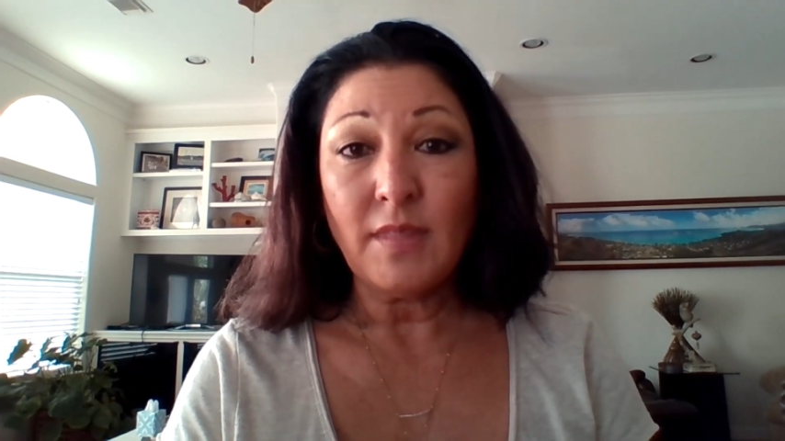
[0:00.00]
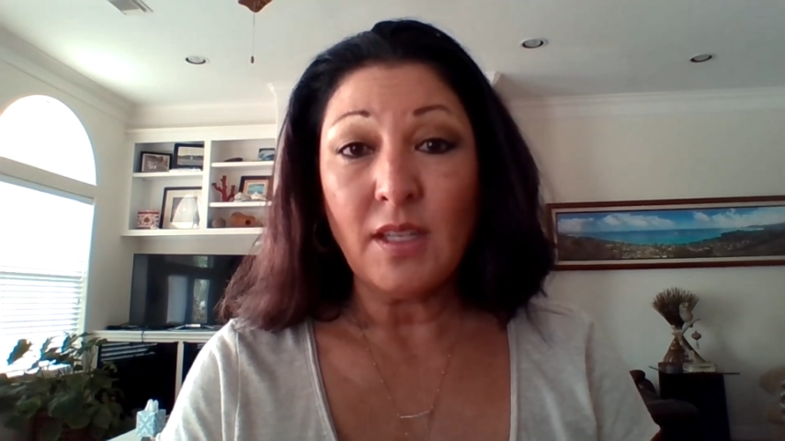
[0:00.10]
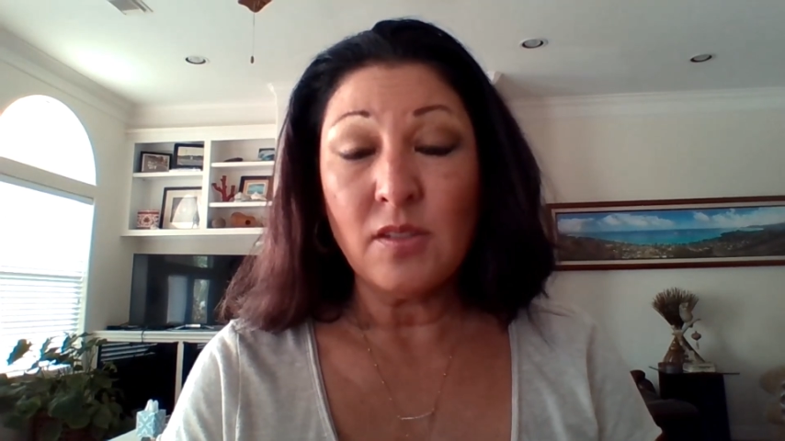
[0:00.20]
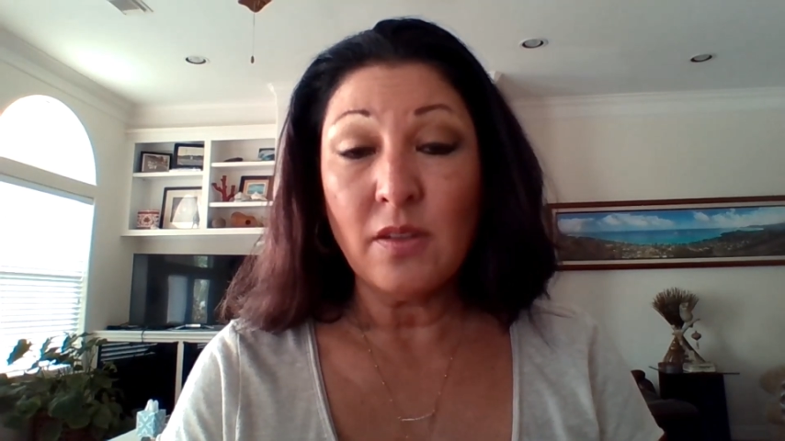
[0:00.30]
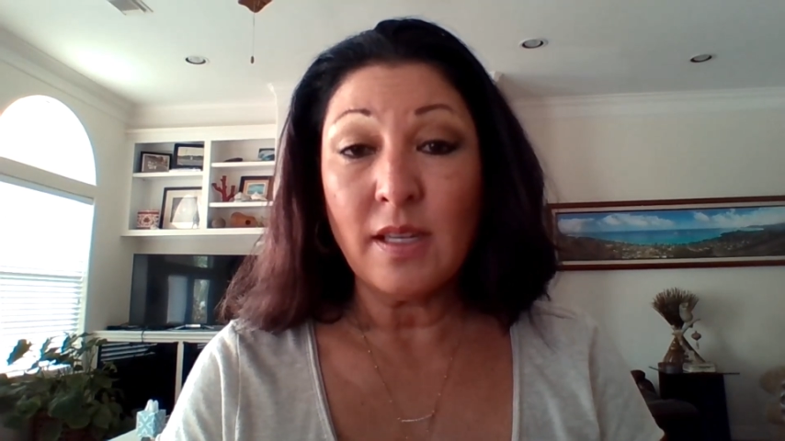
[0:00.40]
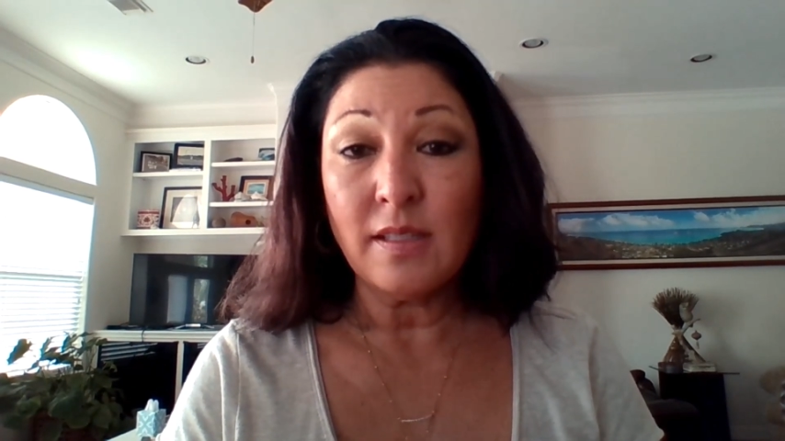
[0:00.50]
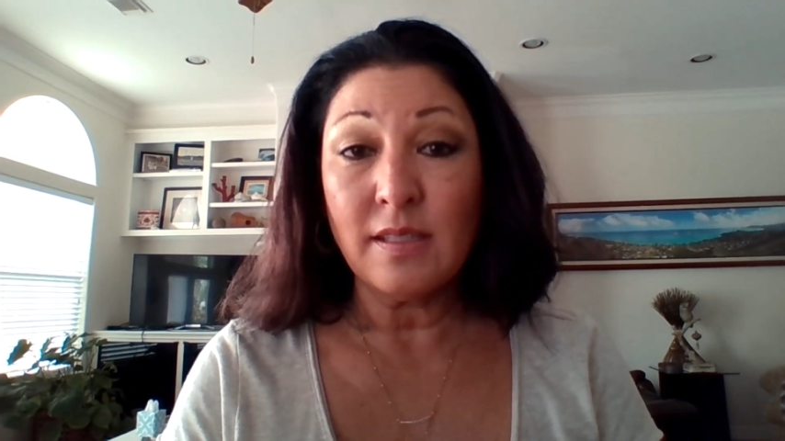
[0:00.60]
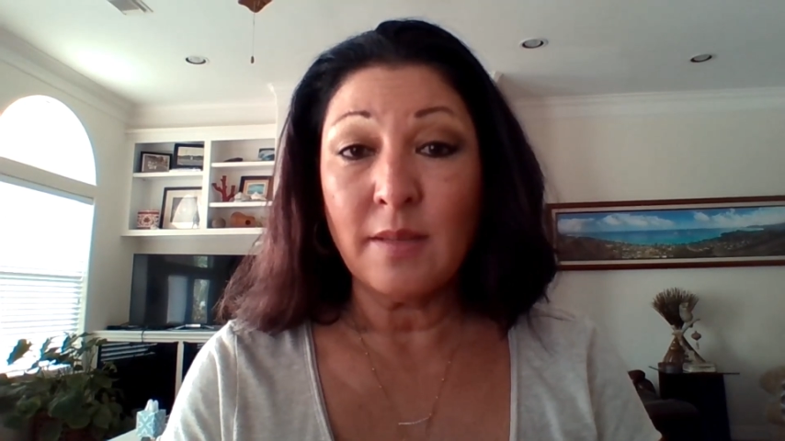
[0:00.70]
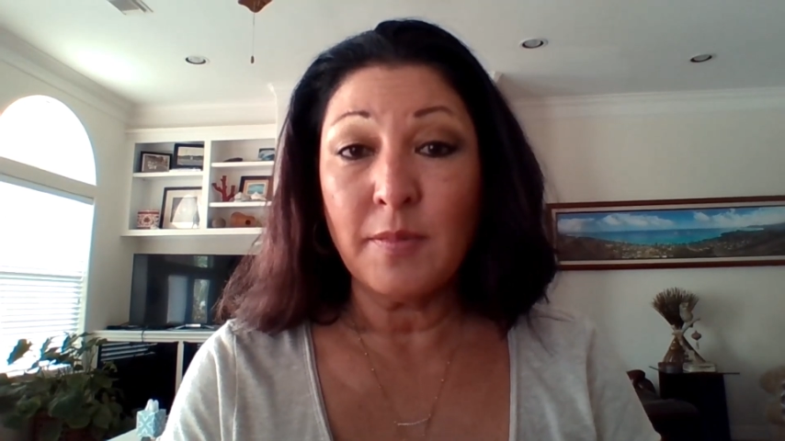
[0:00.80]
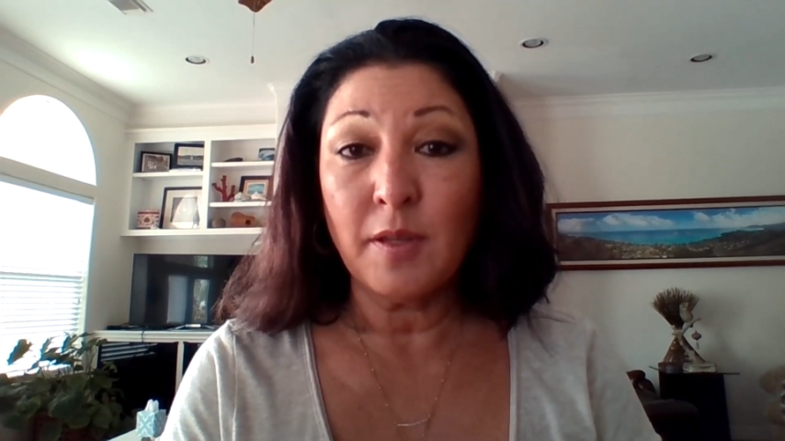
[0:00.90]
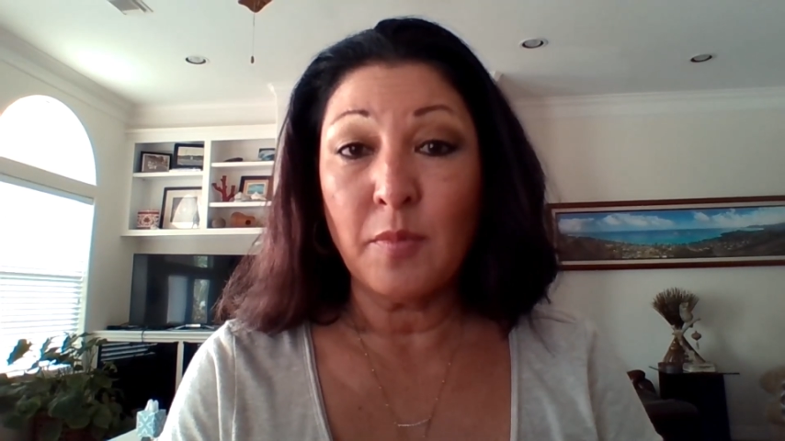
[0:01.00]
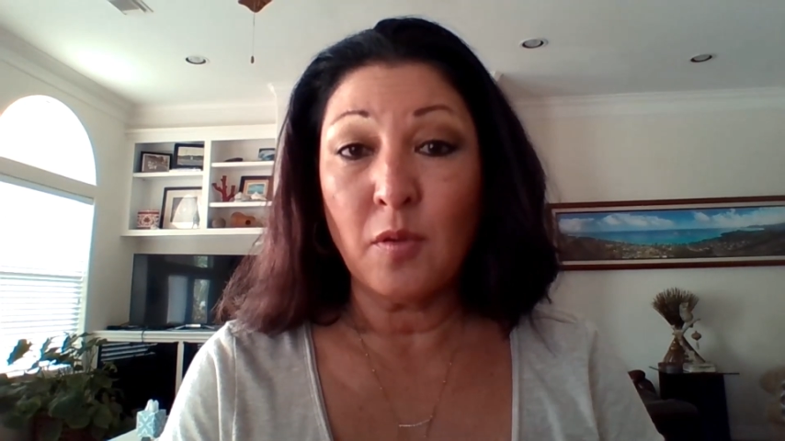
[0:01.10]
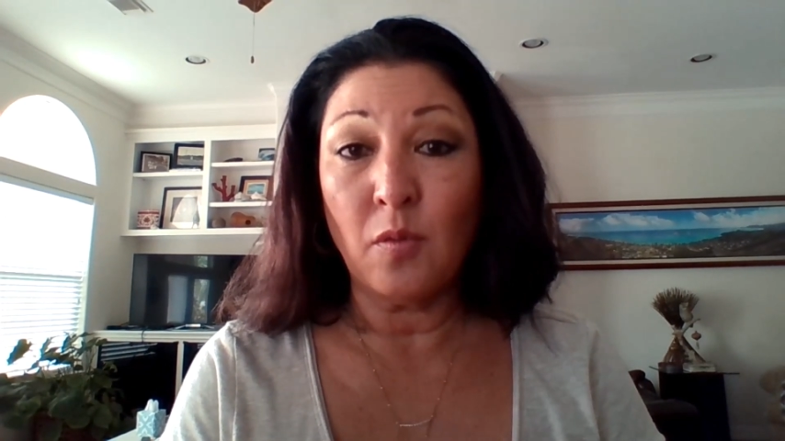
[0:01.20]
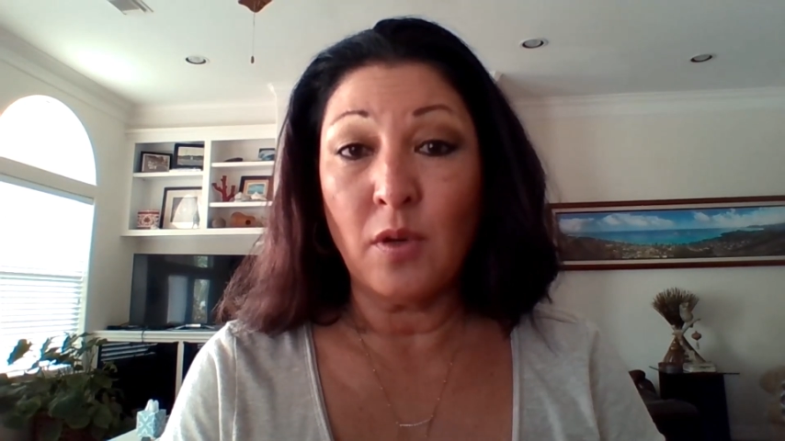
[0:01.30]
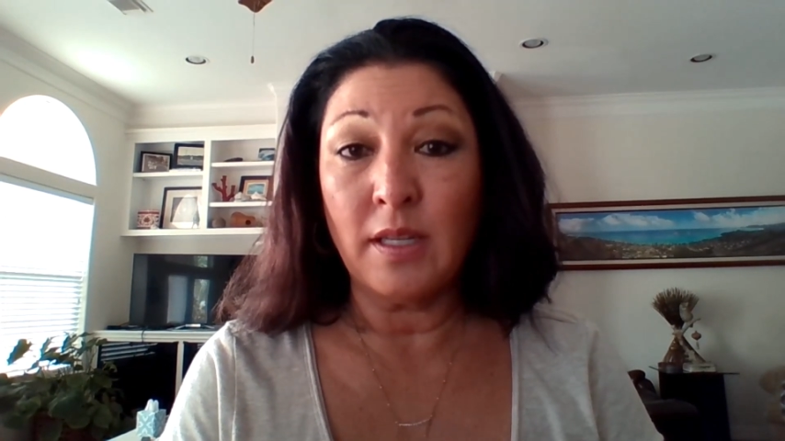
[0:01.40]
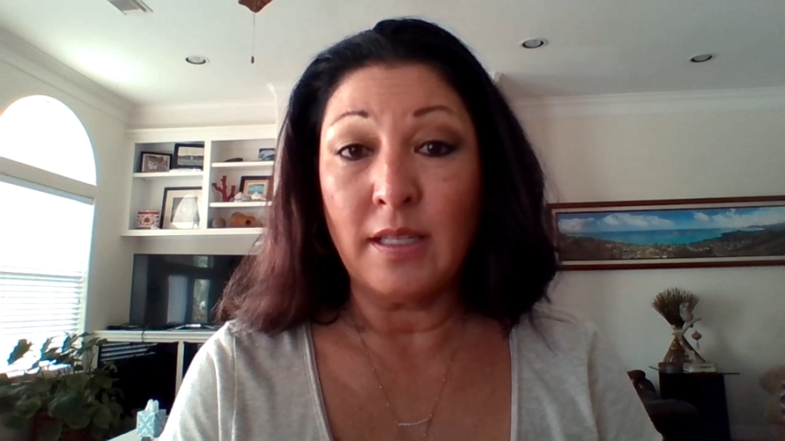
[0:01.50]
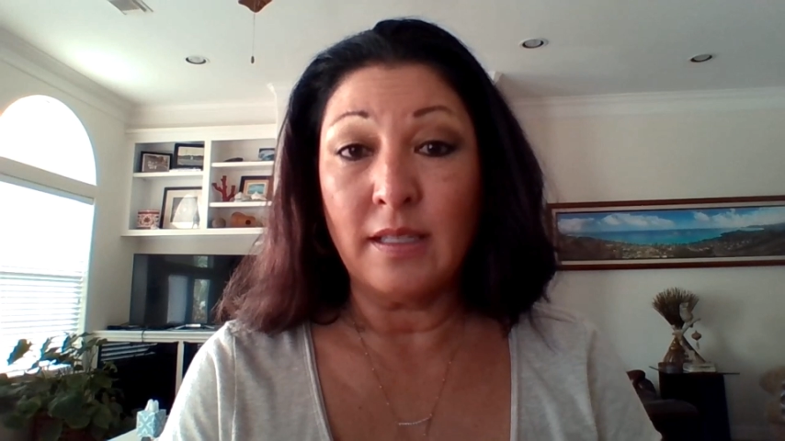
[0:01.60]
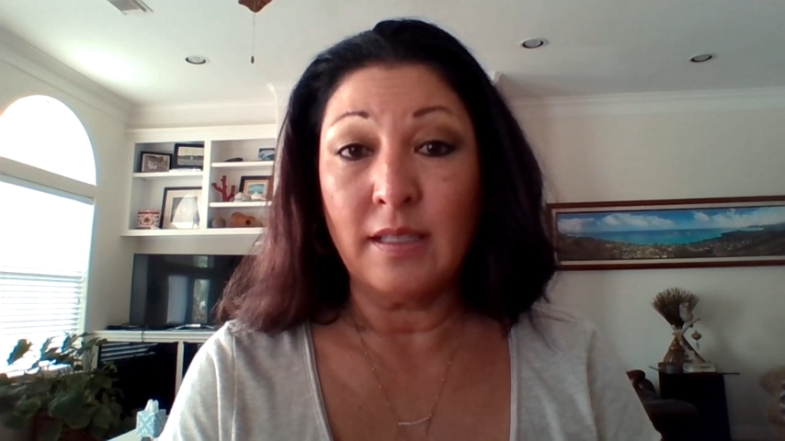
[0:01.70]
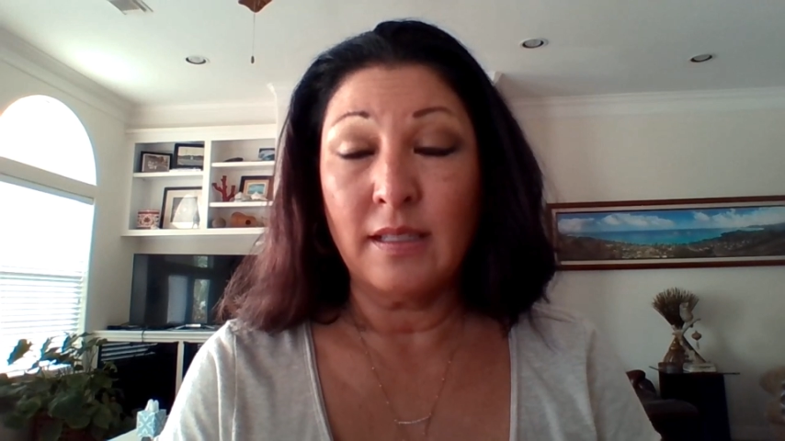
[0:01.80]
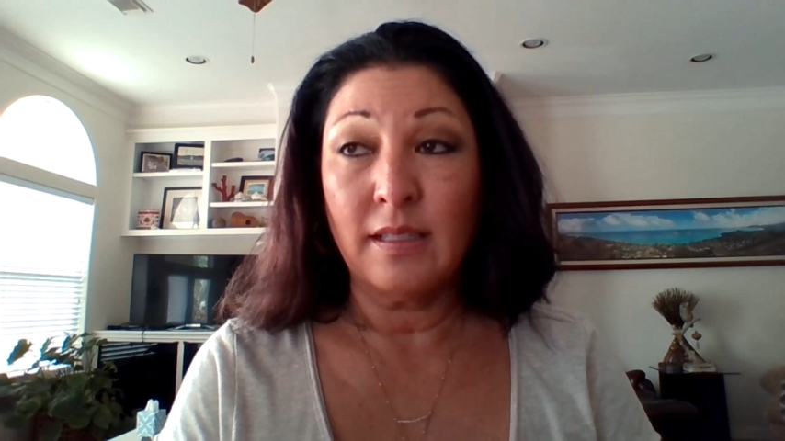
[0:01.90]
So that's step number
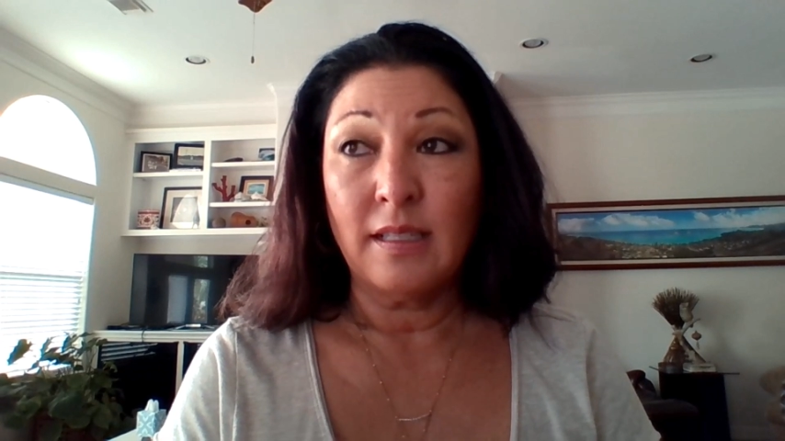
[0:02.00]
one.